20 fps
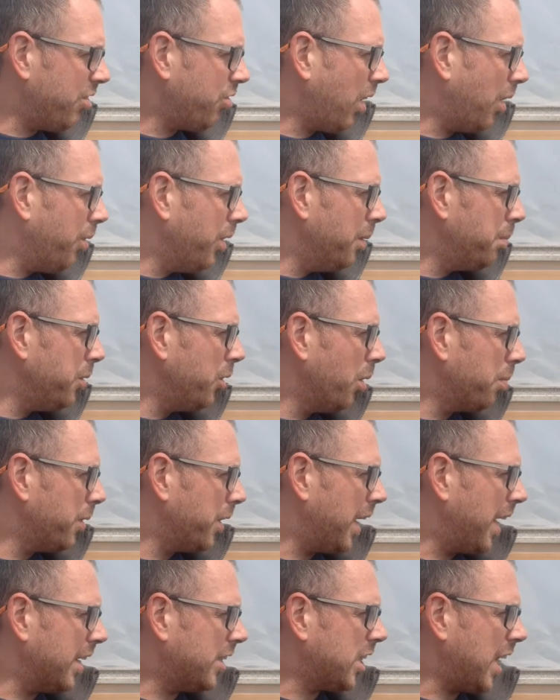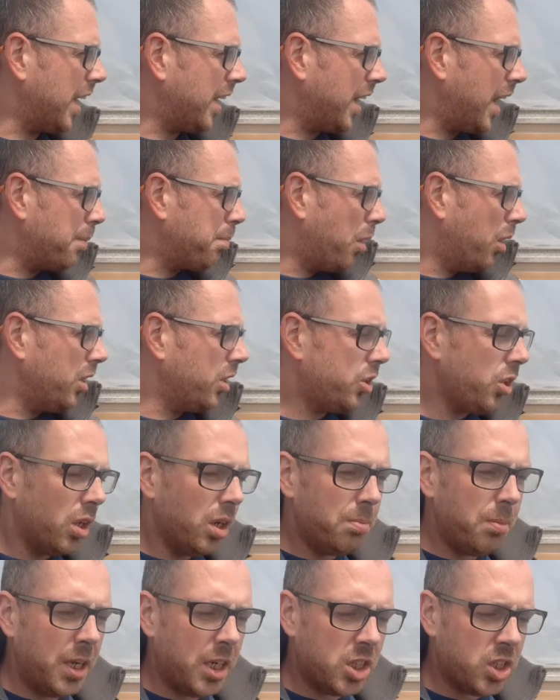So I will be up in that, checking that pony
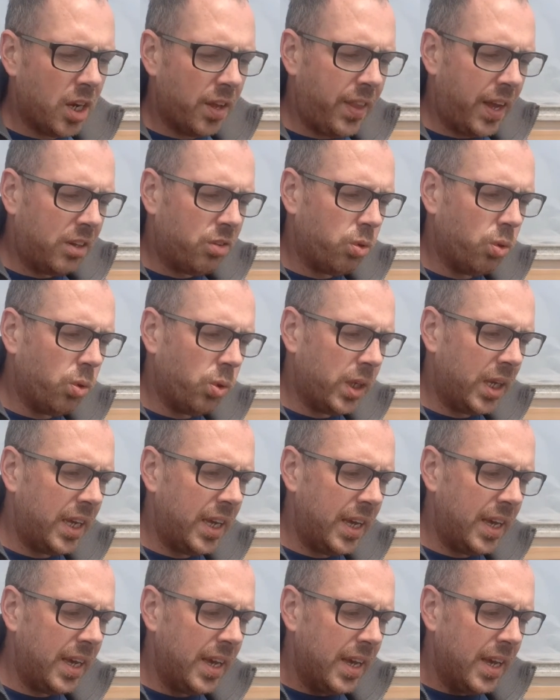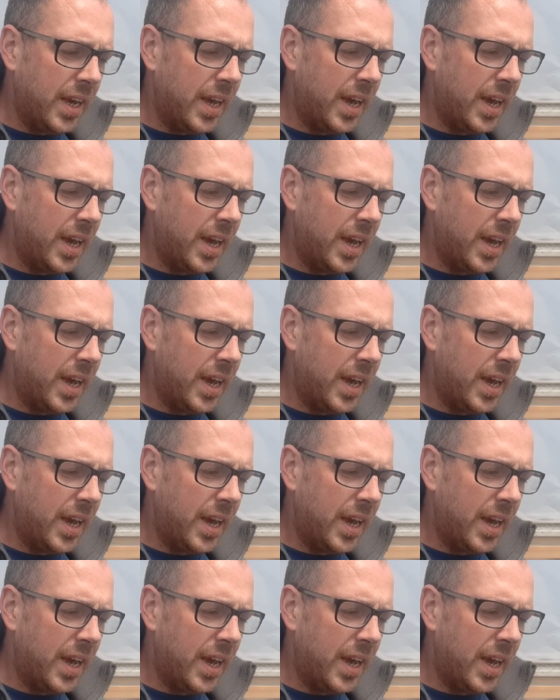tunnel and make sure that's okay,